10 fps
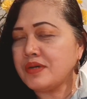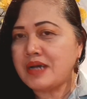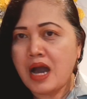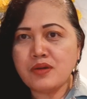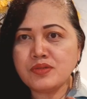
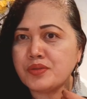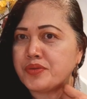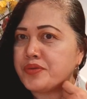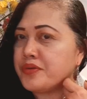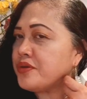gown,
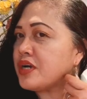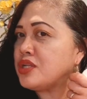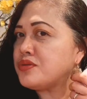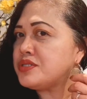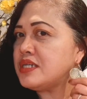or you
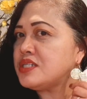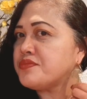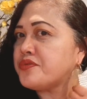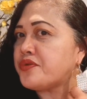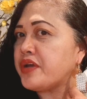can use this
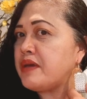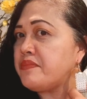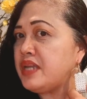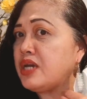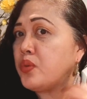for
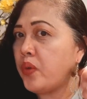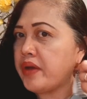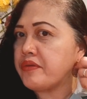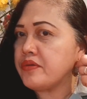evening wear.